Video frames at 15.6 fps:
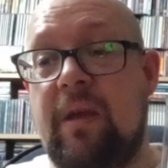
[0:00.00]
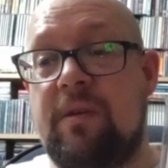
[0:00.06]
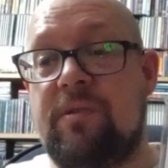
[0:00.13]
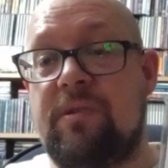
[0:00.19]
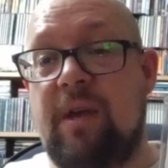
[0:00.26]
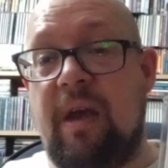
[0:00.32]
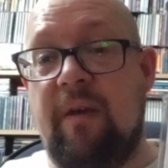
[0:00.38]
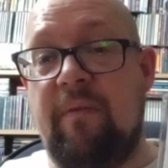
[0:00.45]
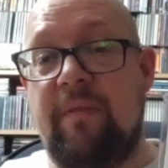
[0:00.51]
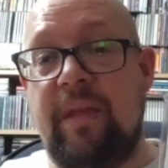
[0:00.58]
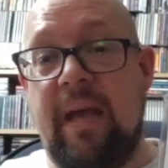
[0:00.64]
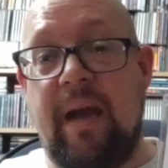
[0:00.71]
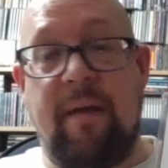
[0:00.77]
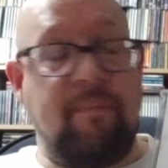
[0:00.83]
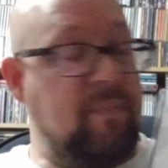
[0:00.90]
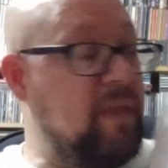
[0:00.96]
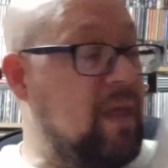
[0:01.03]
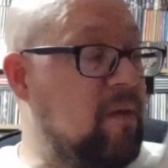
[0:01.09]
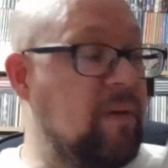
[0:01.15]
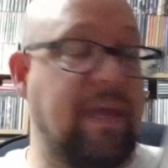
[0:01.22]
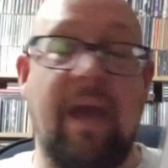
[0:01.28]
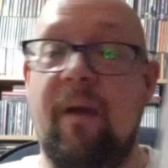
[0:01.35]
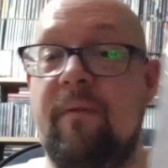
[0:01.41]
So yeah, there
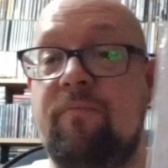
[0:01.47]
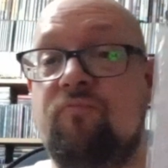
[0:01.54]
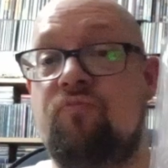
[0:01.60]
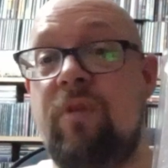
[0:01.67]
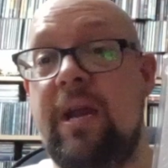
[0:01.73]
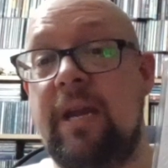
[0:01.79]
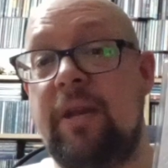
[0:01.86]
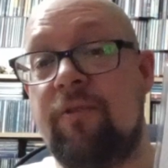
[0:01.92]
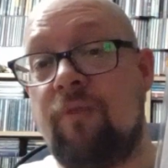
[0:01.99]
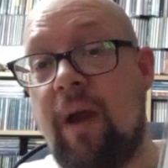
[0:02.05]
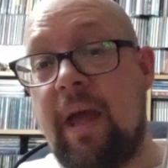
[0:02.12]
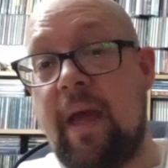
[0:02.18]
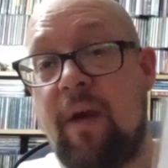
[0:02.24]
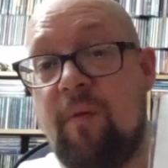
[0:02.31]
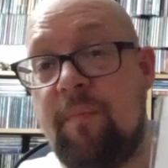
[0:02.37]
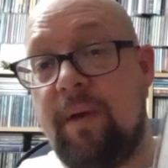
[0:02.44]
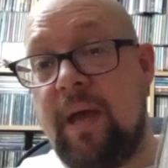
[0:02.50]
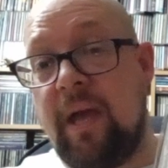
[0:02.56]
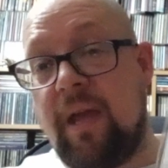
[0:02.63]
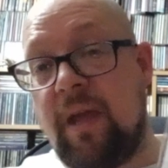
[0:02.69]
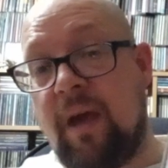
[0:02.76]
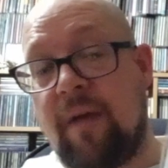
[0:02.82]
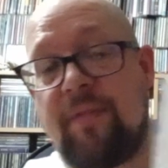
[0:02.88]
we go. Really great LP. I